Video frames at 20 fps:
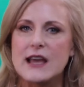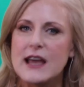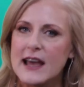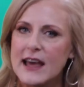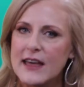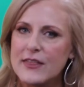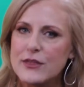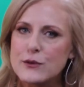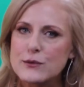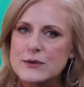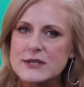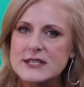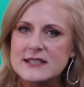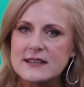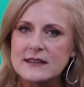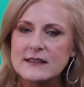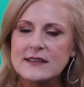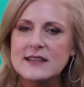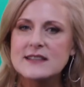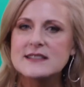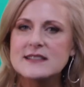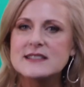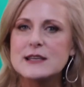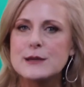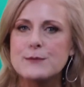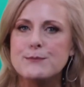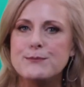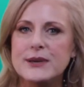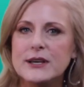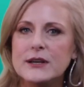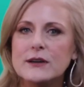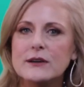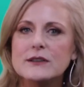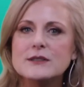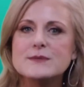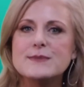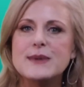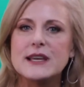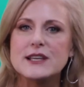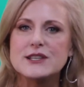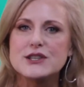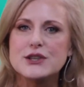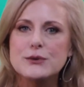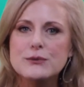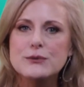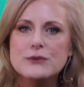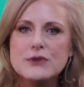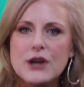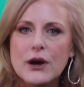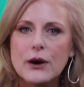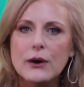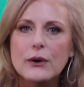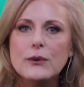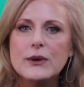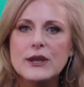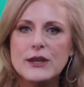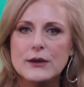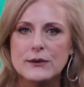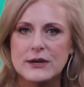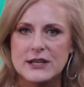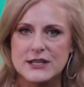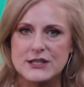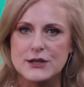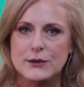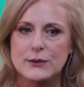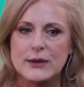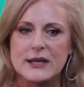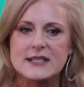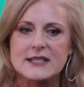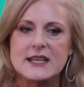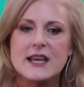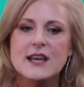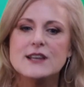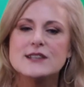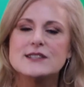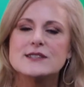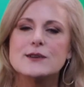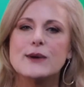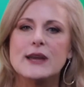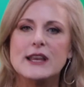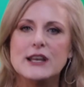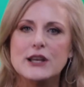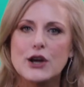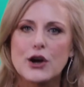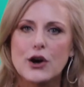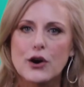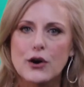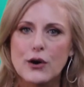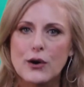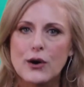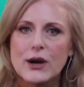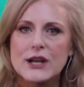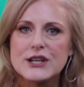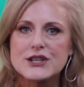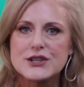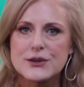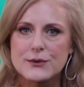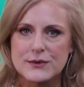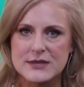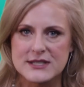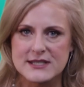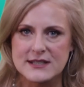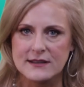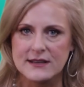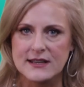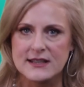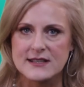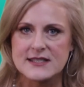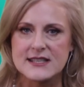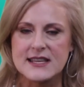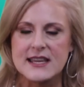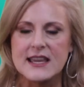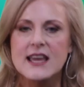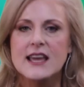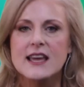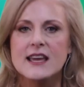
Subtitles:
And the resiliency builds because you know you can do it. So encourage resiliency.